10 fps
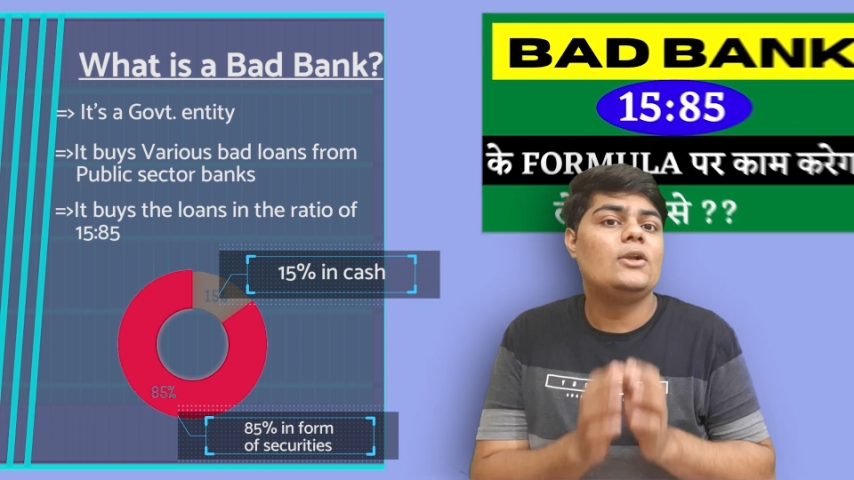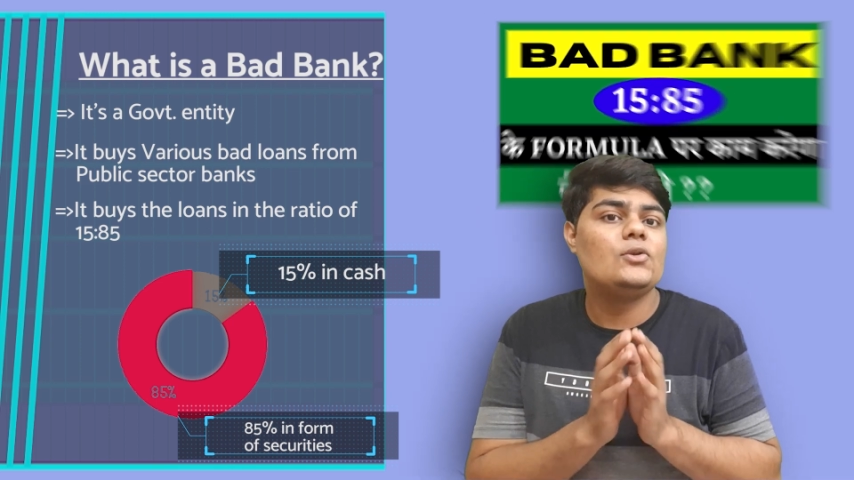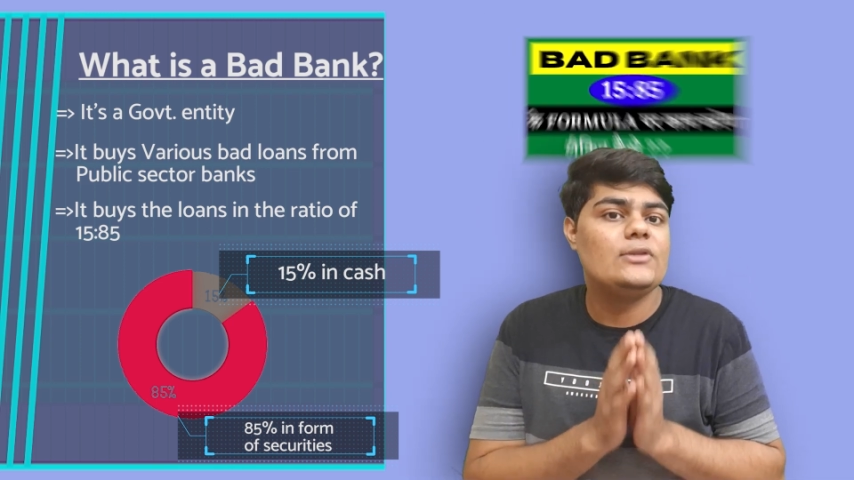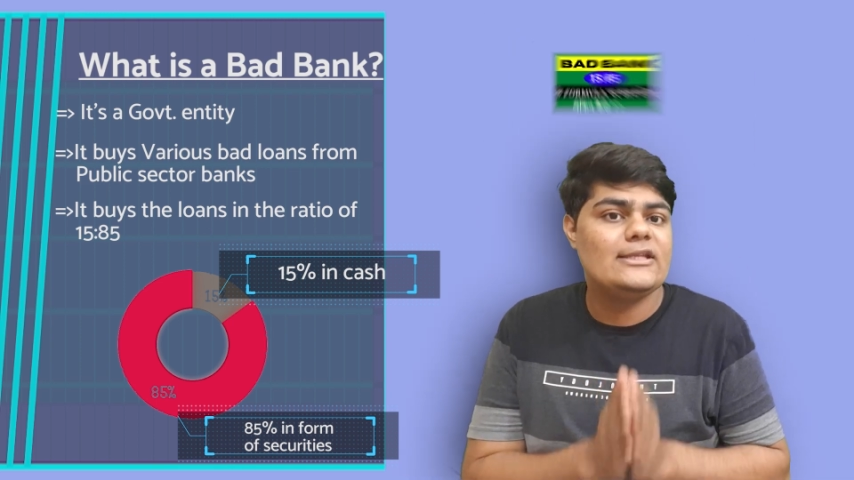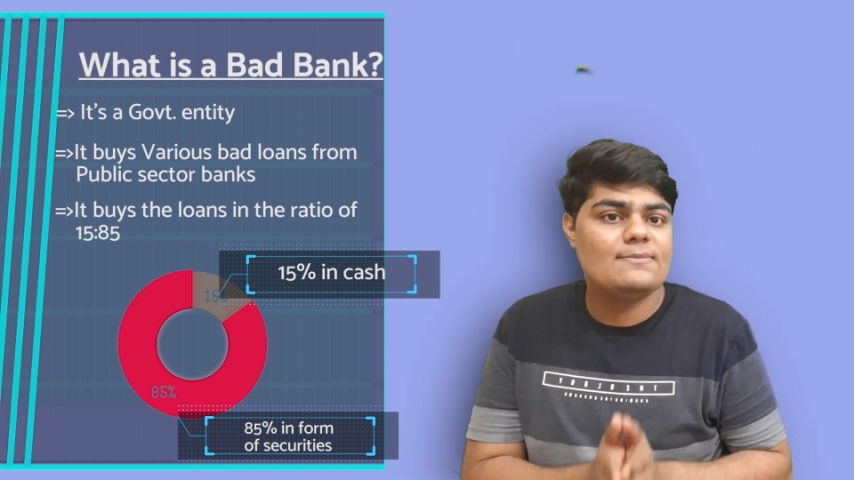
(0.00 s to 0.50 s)
to
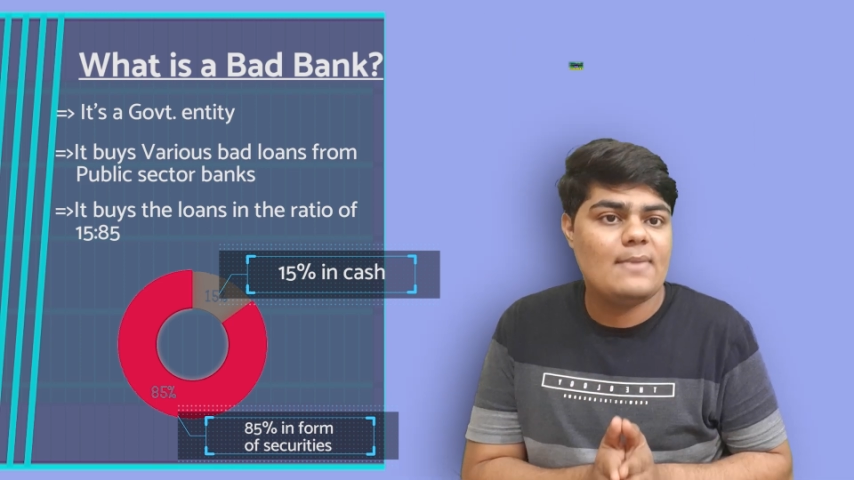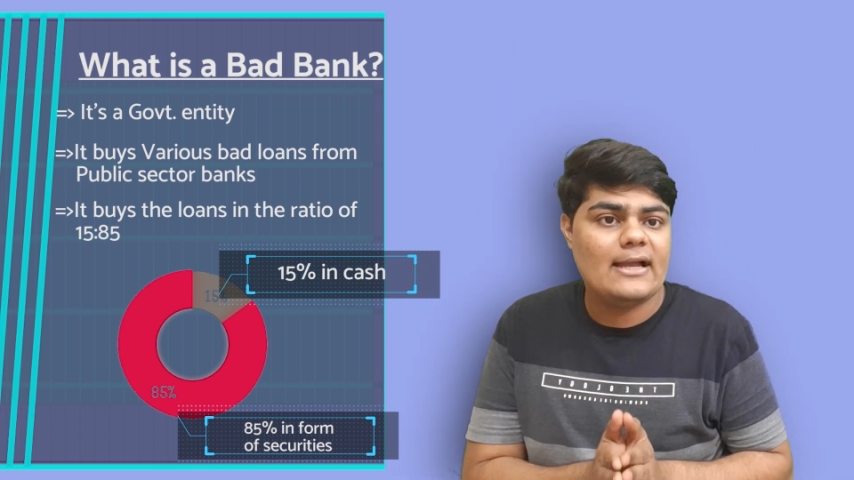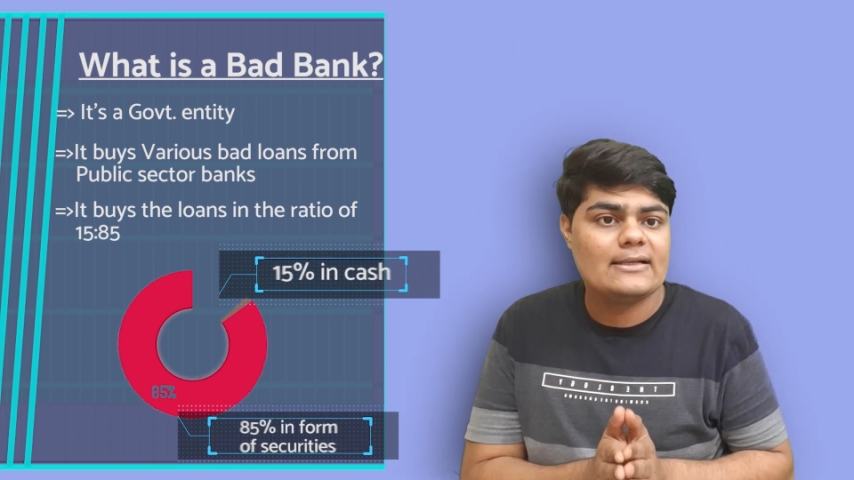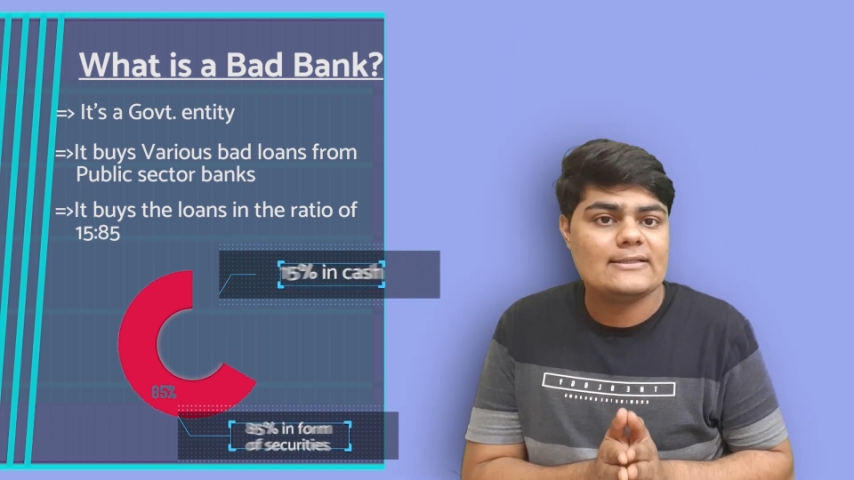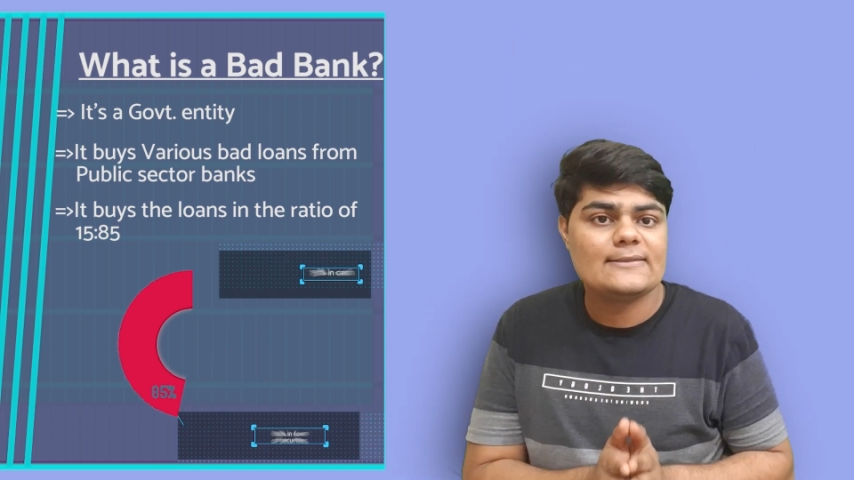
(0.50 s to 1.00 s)
these
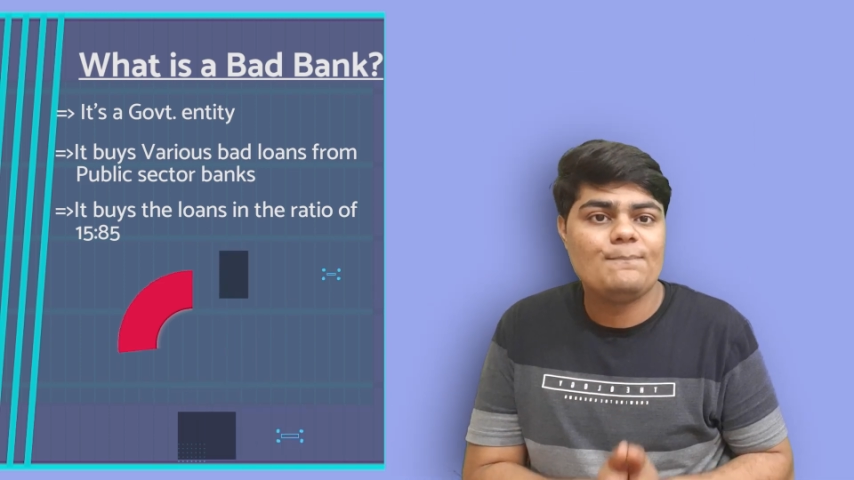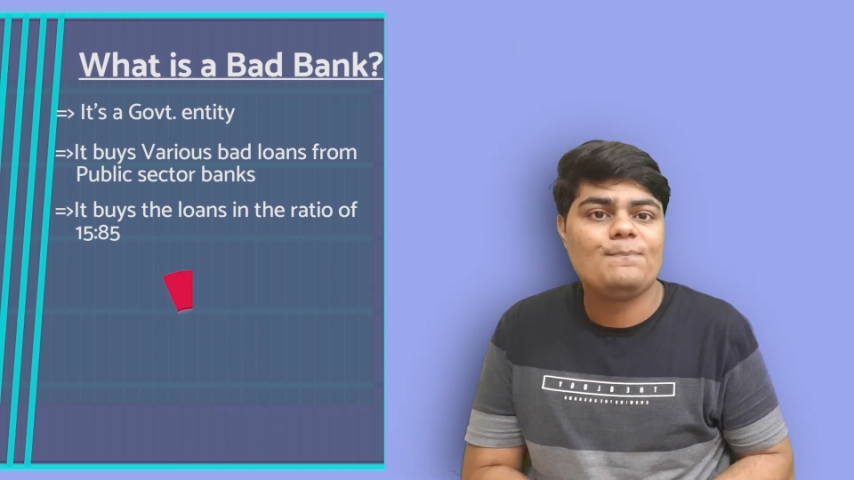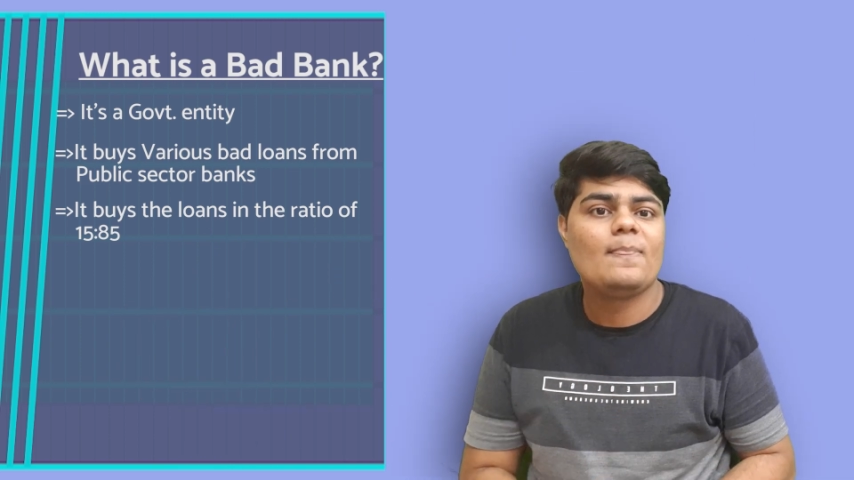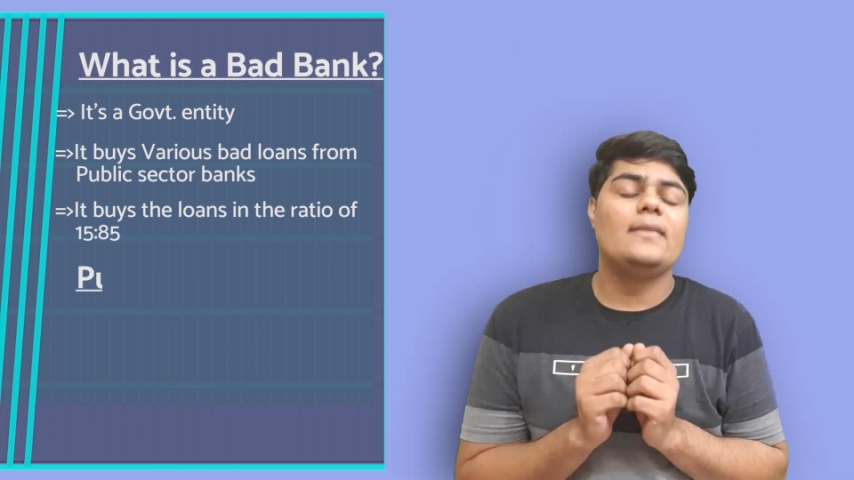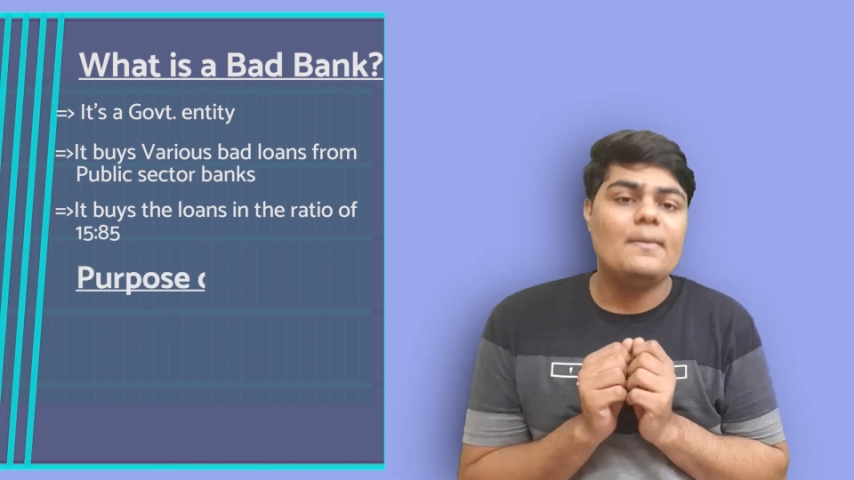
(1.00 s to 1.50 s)
banks.
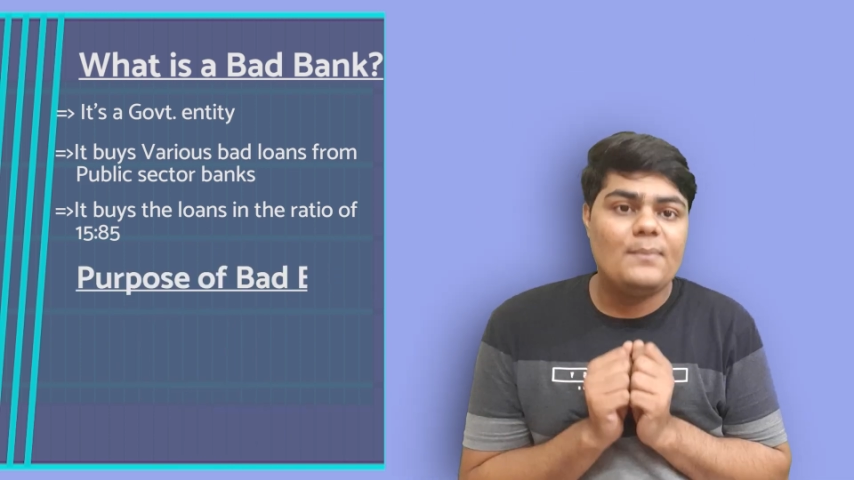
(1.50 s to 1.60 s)
The